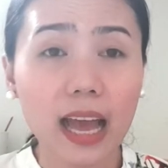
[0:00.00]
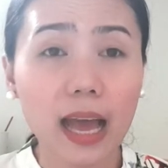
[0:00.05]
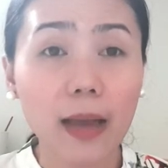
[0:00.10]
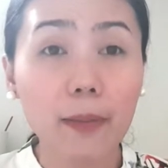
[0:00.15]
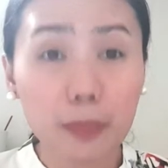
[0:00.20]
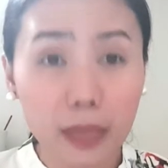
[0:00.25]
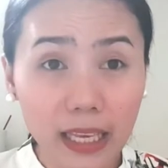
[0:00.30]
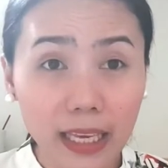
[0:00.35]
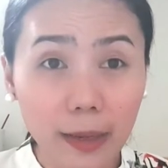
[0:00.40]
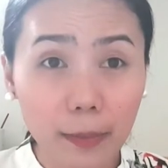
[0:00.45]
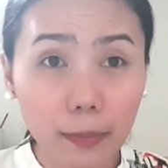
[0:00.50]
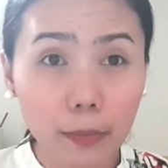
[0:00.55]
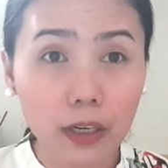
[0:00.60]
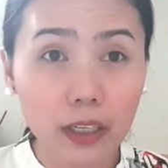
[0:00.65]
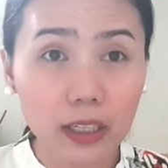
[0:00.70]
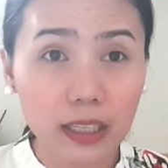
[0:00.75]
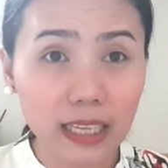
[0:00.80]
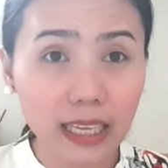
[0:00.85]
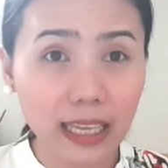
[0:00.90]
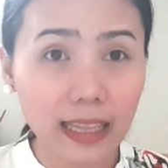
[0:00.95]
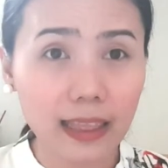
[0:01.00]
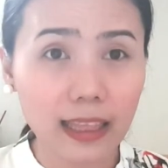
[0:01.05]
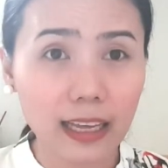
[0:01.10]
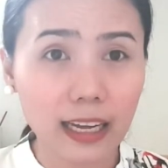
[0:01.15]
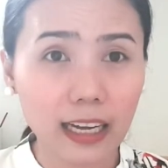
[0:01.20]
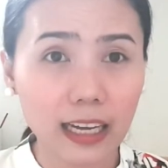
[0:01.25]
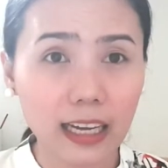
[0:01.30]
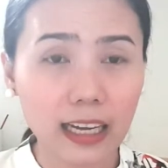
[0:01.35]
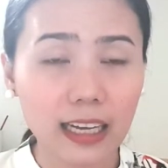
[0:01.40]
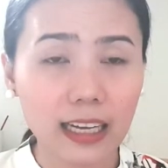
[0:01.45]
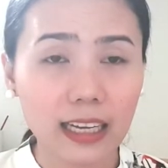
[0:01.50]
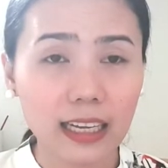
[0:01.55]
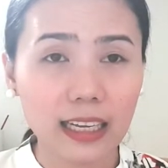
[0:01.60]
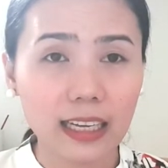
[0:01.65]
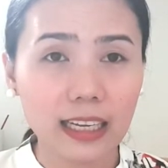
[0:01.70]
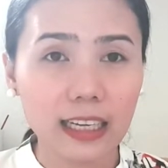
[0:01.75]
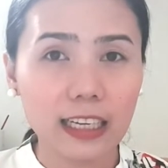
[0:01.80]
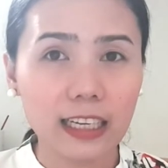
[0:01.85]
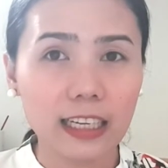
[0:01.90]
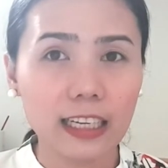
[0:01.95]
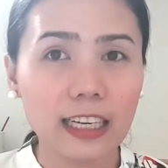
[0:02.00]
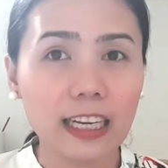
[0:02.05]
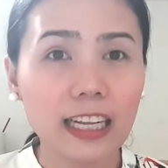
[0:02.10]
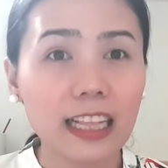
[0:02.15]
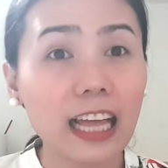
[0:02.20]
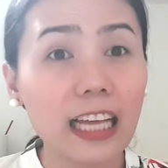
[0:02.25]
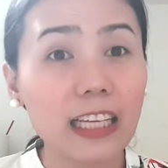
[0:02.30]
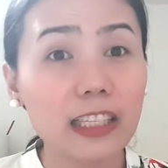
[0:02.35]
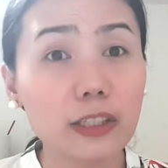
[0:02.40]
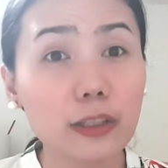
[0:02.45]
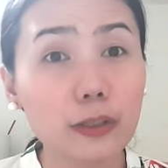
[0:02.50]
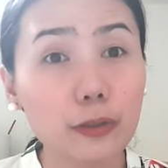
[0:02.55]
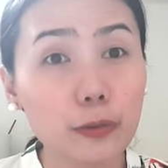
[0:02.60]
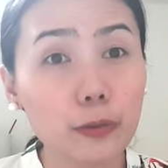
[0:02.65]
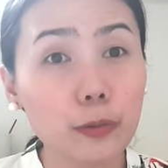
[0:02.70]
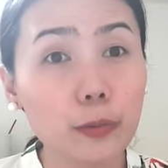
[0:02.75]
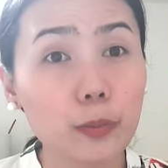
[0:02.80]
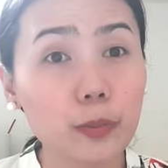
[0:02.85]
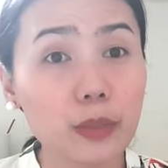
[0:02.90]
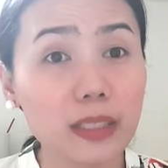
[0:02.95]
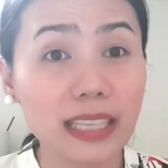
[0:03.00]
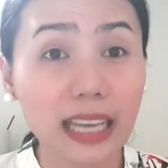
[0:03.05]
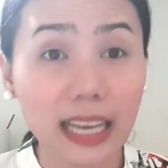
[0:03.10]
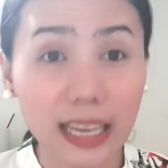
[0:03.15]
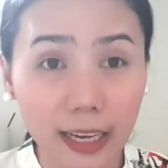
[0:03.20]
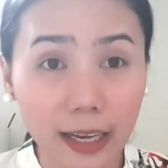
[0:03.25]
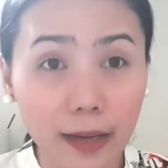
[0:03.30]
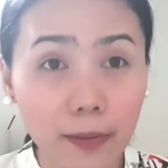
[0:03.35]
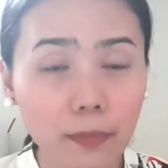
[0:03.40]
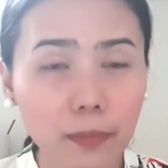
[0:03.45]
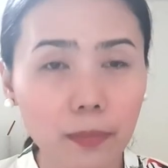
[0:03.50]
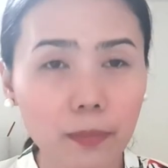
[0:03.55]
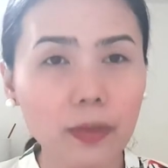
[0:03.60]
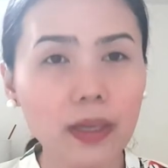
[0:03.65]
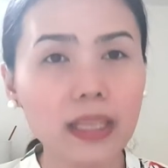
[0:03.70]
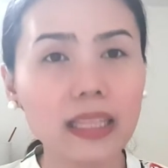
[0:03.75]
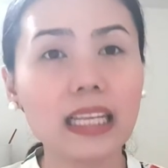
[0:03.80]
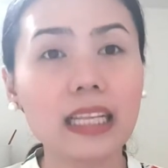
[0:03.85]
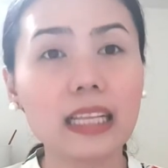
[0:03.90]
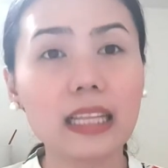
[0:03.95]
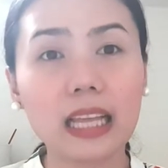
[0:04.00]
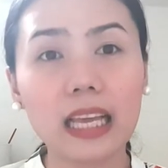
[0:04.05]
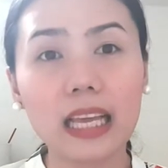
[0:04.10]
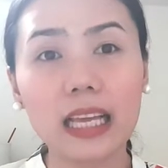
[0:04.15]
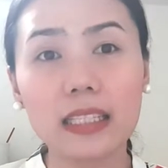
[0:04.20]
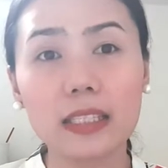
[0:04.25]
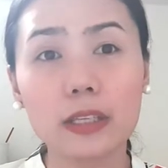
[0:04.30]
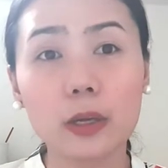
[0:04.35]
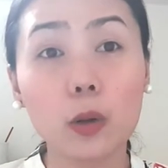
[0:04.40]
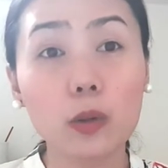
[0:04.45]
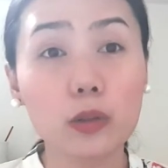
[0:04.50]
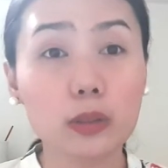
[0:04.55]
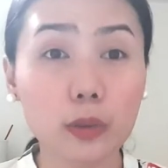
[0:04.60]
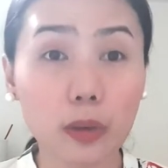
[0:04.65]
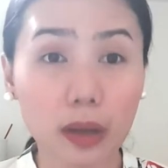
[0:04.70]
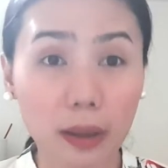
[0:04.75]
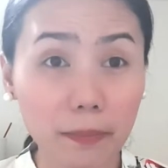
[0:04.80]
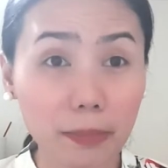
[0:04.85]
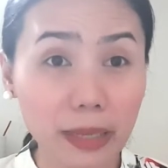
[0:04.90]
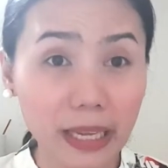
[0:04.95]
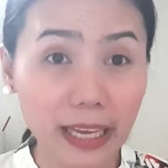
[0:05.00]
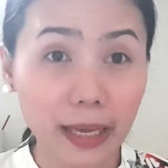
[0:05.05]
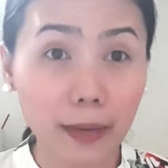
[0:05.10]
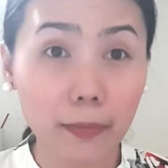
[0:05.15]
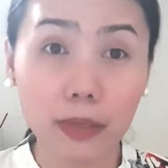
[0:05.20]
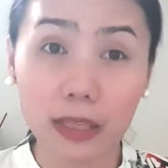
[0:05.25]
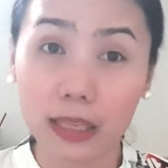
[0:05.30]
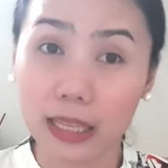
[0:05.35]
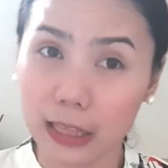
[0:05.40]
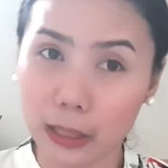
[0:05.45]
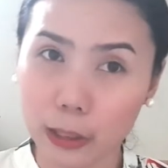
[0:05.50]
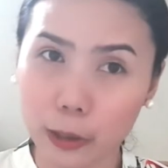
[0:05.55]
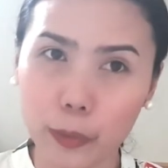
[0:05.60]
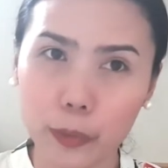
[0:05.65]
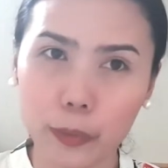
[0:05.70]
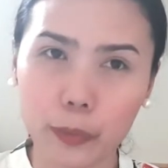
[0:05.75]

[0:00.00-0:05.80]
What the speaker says: applicable in the classroom setup, but it is also applicable at home.